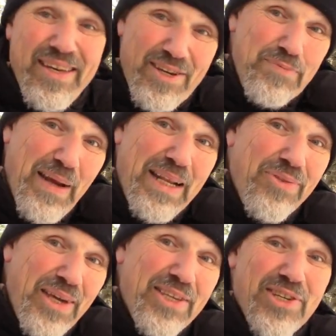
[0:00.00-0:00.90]
There's many
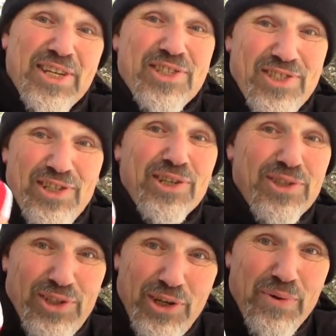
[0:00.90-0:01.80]
things you can still
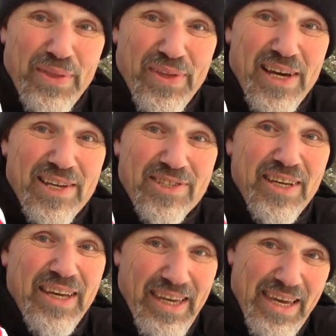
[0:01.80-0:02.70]
do with this,
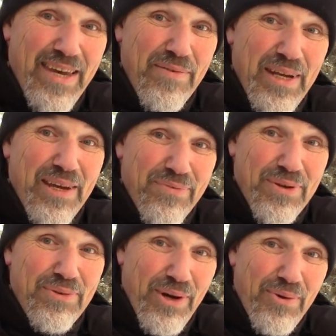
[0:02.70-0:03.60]
even if
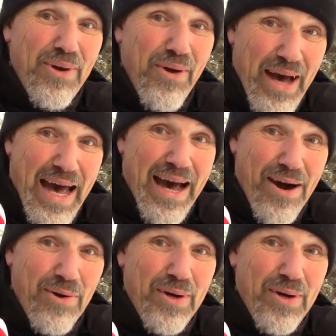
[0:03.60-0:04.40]
you don't know how